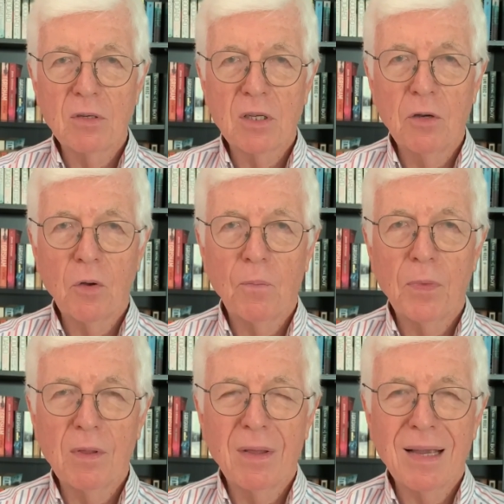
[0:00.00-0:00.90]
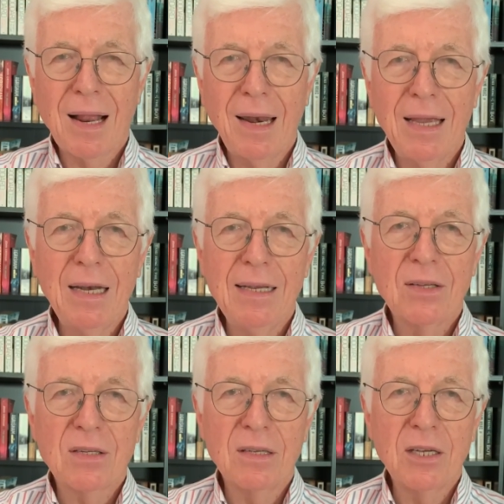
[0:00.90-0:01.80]
So there clearly
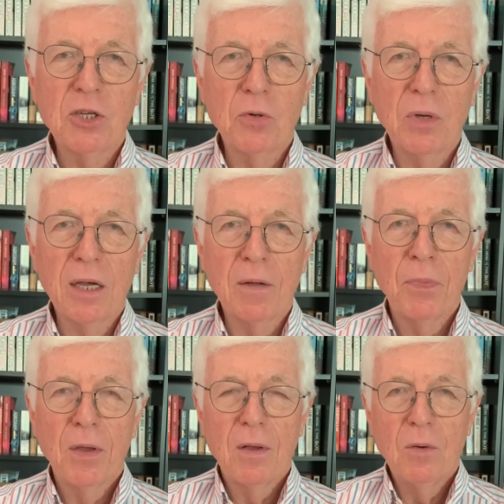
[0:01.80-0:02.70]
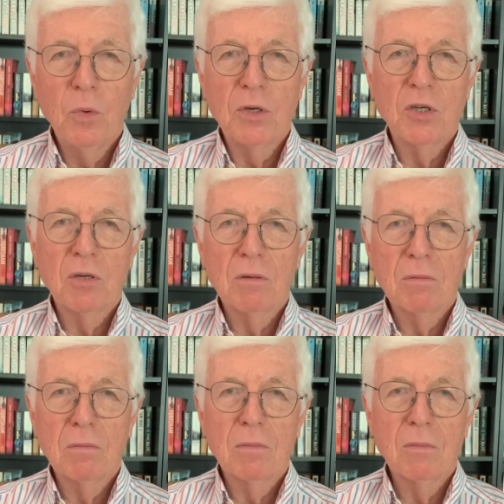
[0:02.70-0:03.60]
is an issue here, which
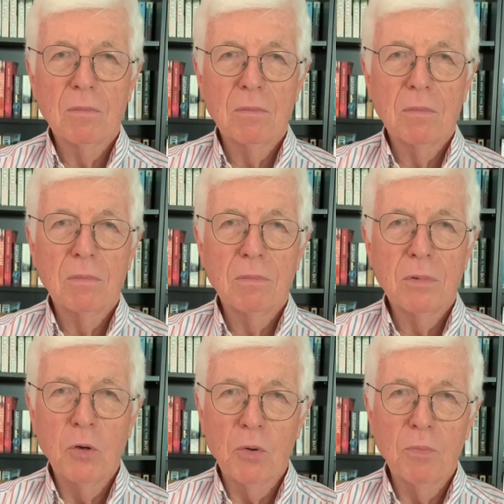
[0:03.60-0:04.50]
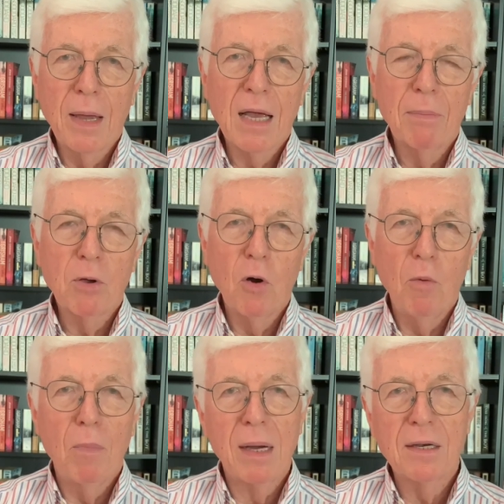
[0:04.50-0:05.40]
you can make up your own
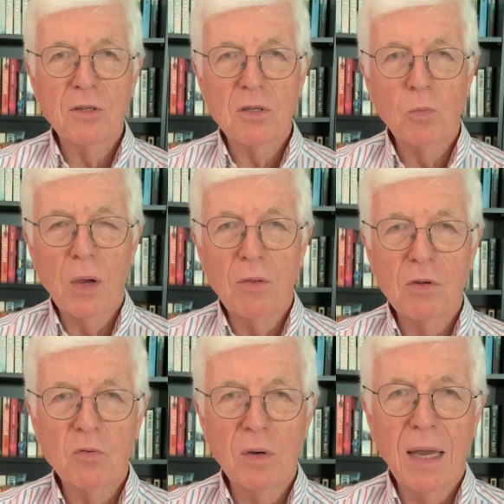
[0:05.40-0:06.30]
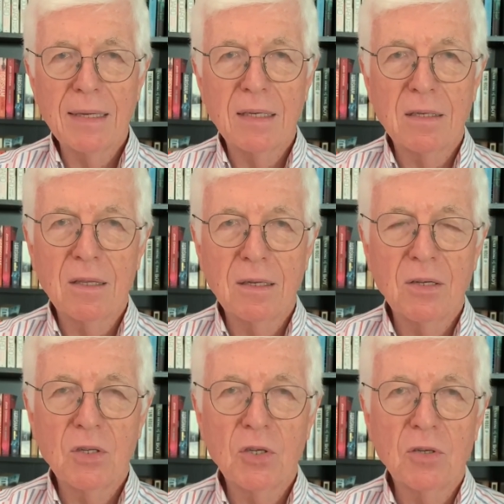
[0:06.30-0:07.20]
mind as to whether it's related to the
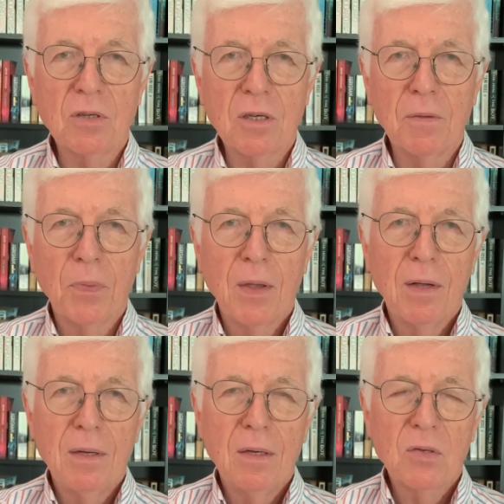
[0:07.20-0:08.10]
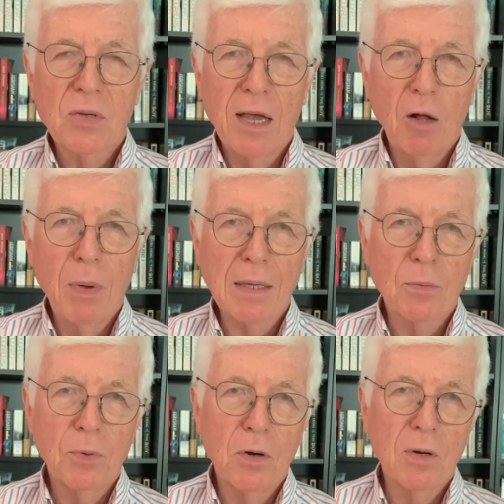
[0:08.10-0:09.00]
decision to scale back the
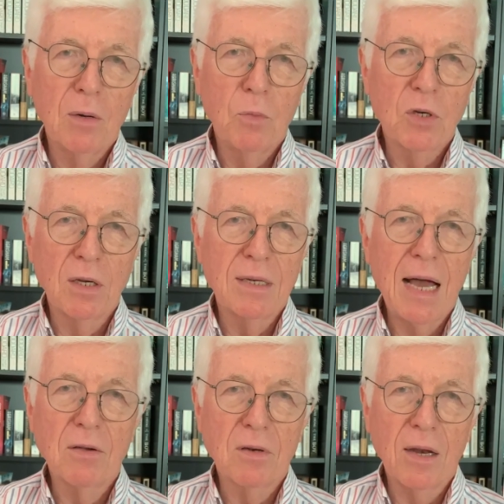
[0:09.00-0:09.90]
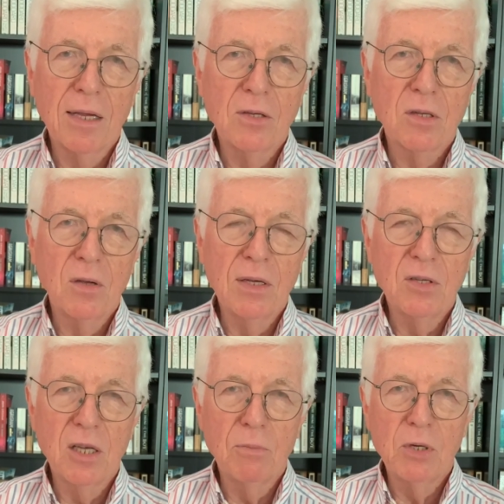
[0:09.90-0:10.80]
program, which undoubtedly is
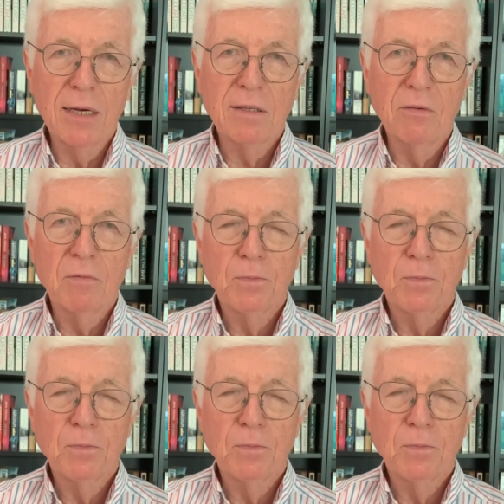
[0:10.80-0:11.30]
the objective.